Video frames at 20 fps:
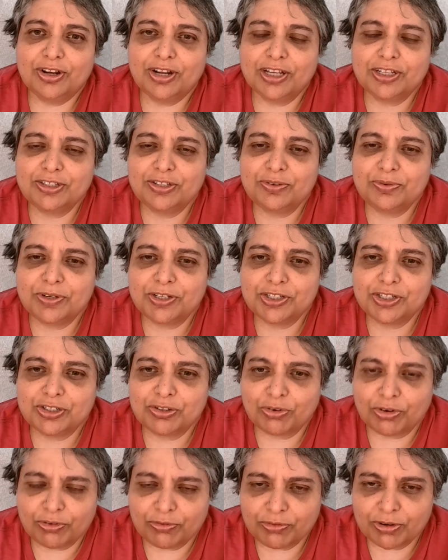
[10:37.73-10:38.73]
Let's do a
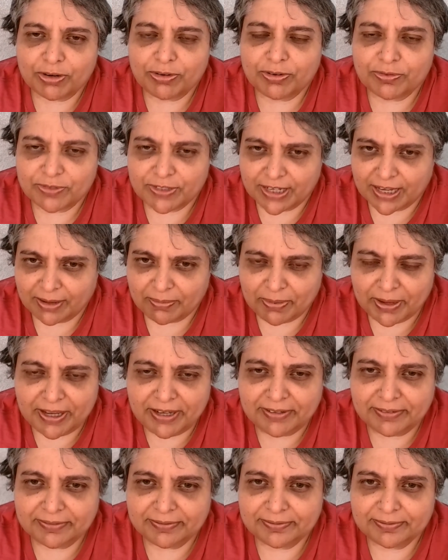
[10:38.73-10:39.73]
short round of
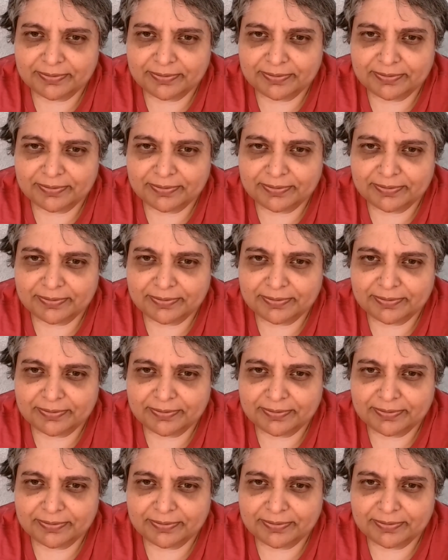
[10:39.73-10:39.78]
tapping